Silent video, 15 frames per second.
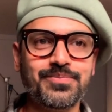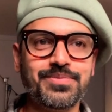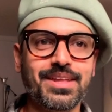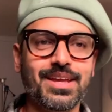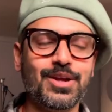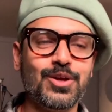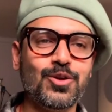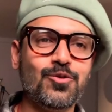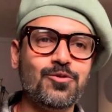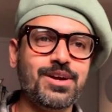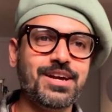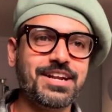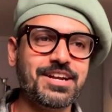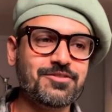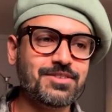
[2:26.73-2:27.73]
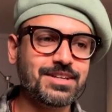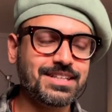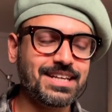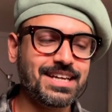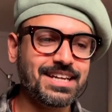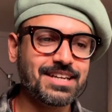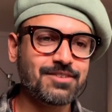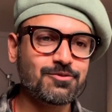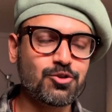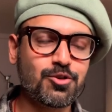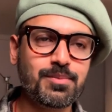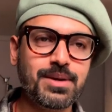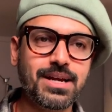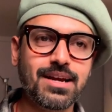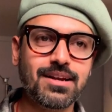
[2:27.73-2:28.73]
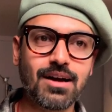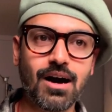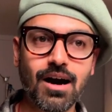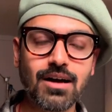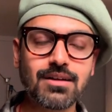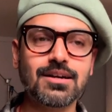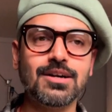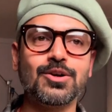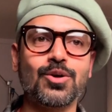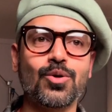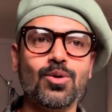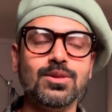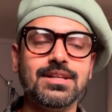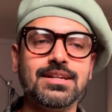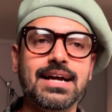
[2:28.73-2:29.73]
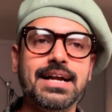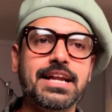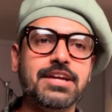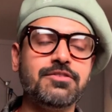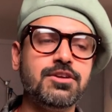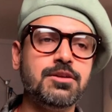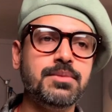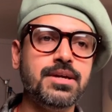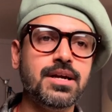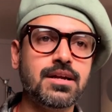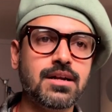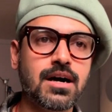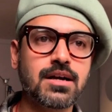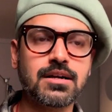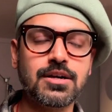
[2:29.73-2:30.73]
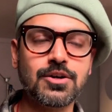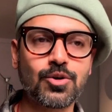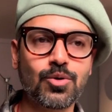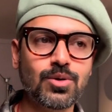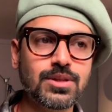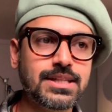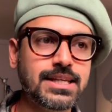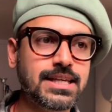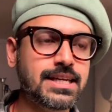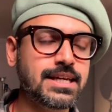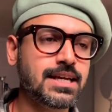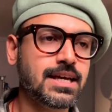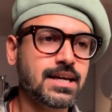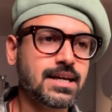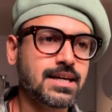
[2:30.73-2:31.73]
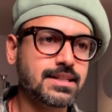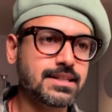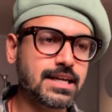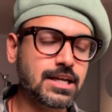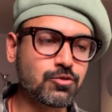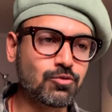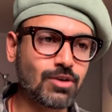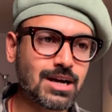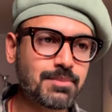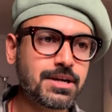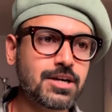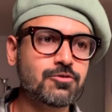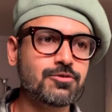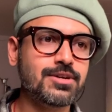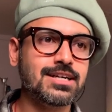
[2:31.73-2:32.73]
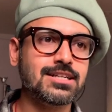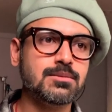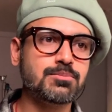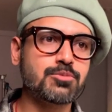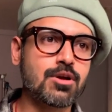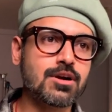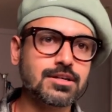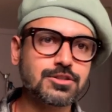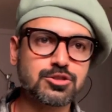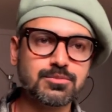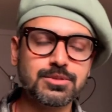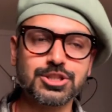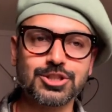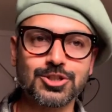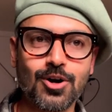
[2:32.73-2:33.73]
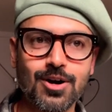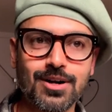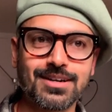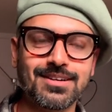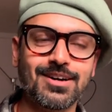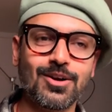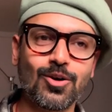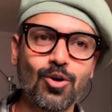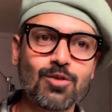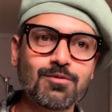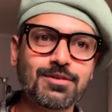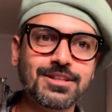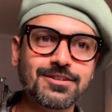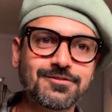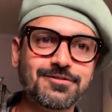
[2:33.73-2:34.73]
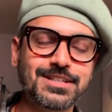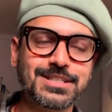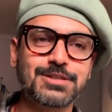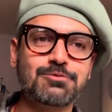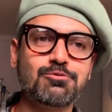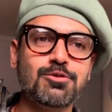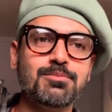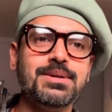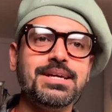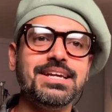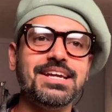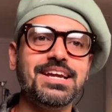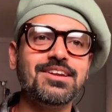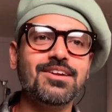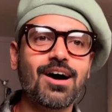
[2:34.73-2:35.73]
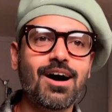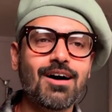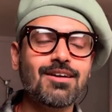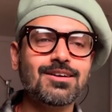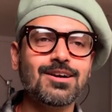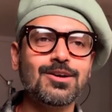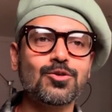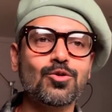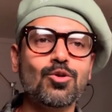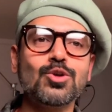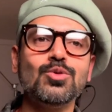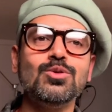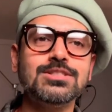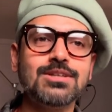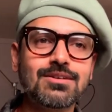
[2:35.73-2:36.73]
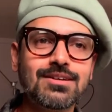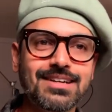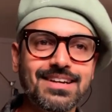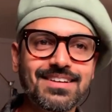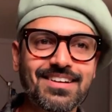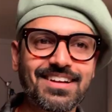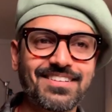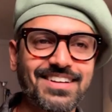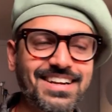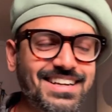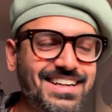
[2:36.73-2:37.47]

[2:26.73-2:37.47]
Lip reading: where everything would be in our control. The lighting will be in our control, the environment where the product is to be shot along with the fish would be in our control to a certain degree, right?